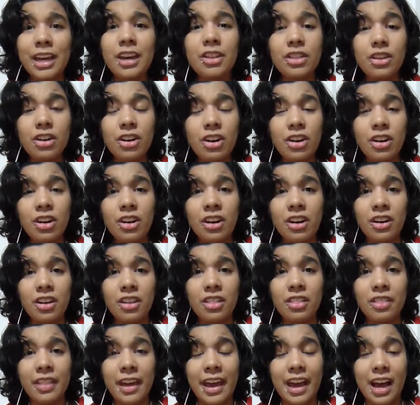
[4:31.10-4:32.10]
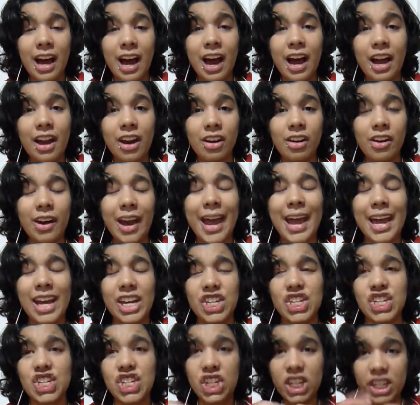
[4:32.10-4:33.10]
Either they hire
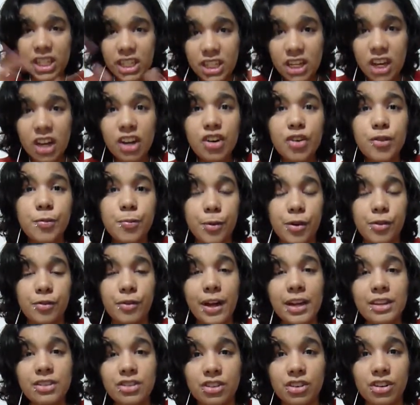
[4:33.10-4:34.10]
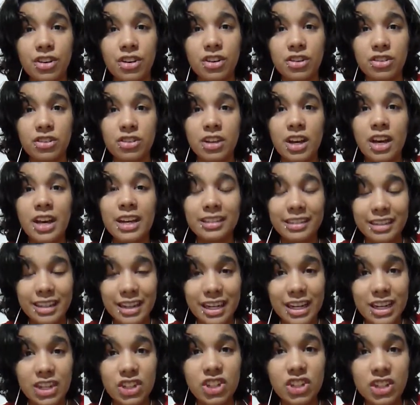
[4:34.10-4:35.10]
a shit ton of professors
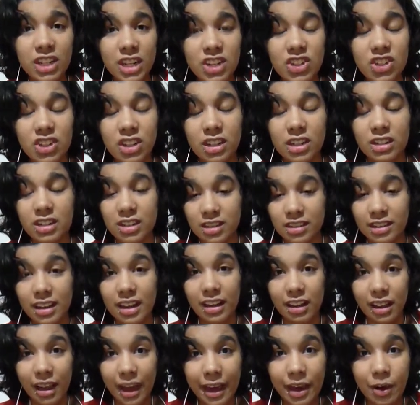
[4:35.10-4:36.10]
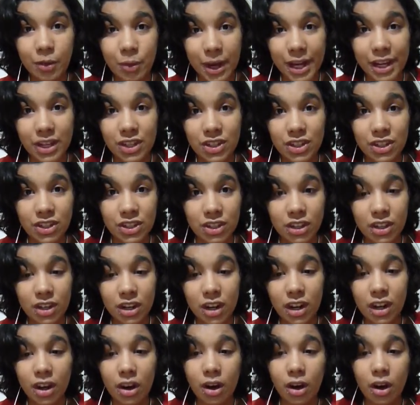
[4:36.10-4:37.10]
to each teach in a distinct language,
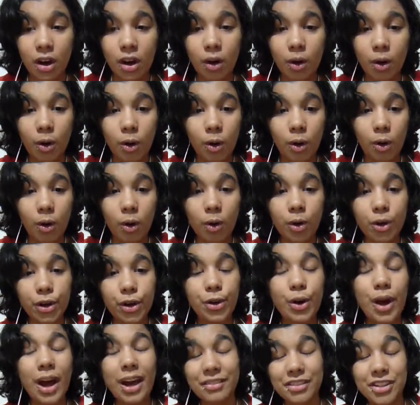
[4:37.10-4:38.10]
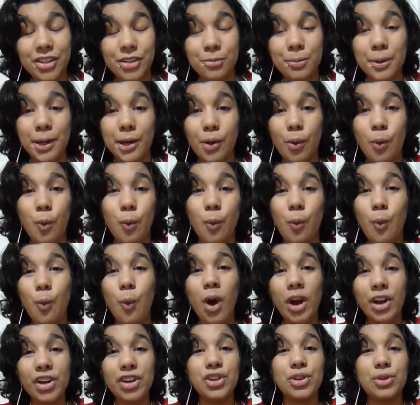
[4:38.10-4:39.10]
or you have to speak
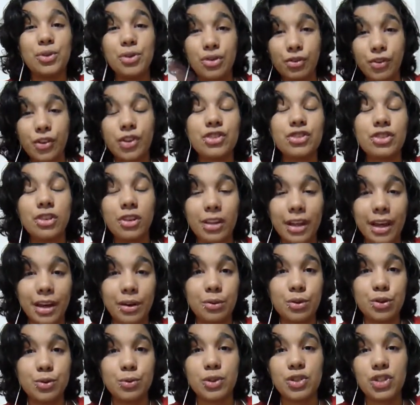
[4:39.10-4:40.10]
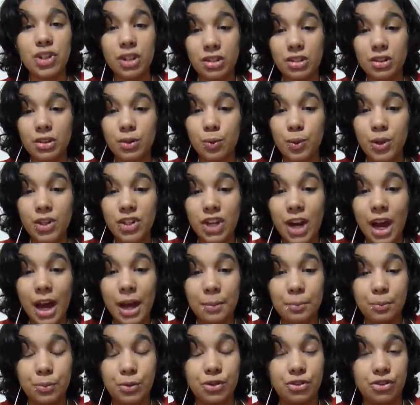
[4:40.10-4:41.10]
one universal language, which
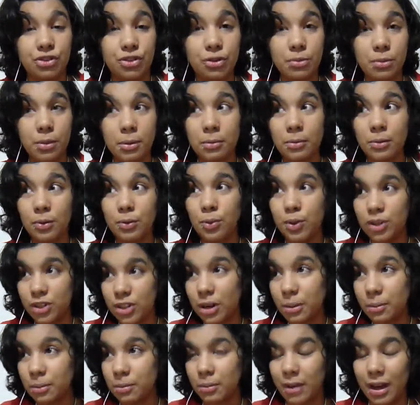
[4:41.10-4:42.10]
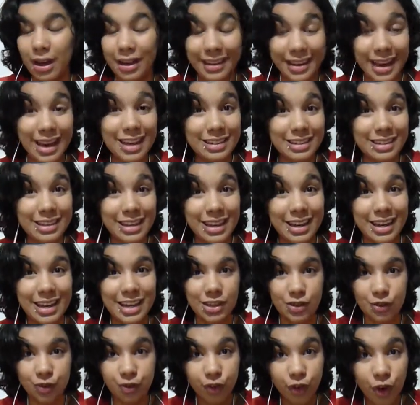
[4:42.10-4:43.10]
I'm
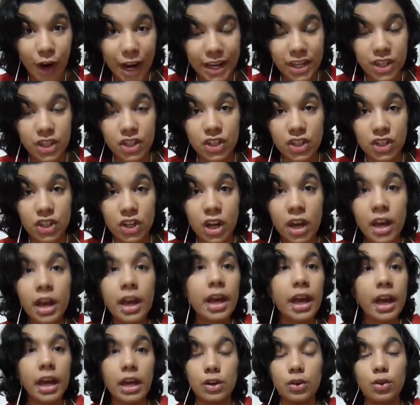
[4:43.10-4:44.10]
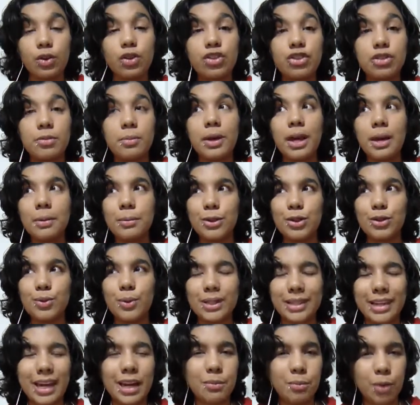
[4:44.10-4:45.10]
guessing is French, in order to be able
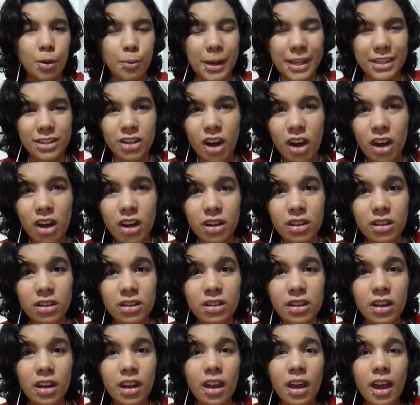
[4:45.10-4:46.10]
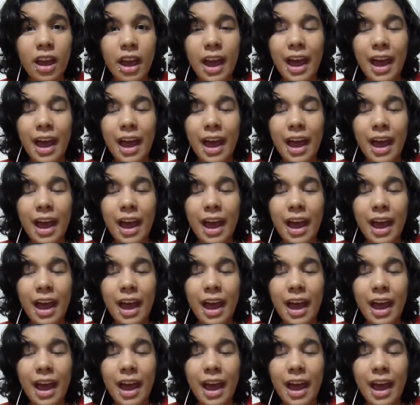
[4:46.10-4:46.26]
to attend Beauxbatons.